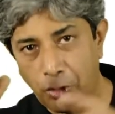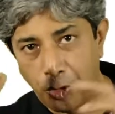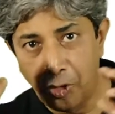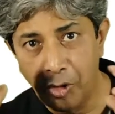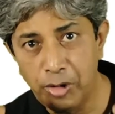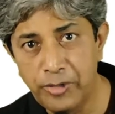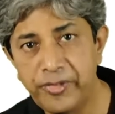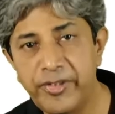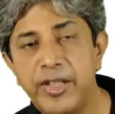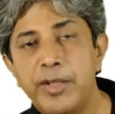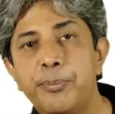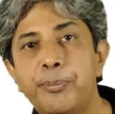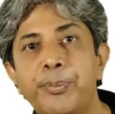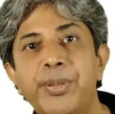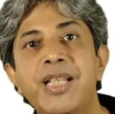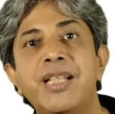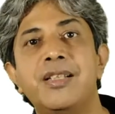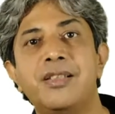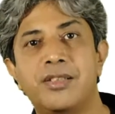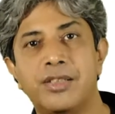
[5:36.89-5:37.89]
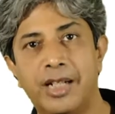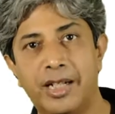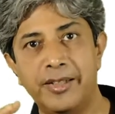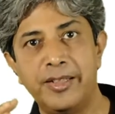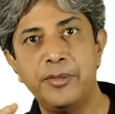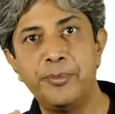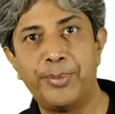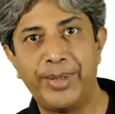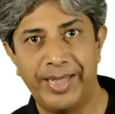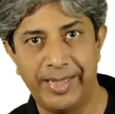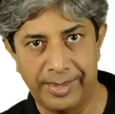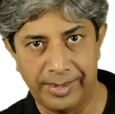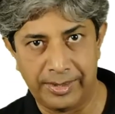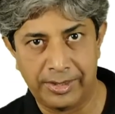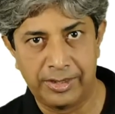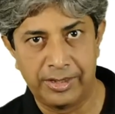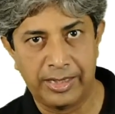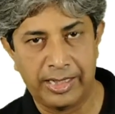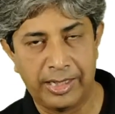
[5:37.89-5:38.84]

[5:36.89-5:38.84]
all three P's are in place,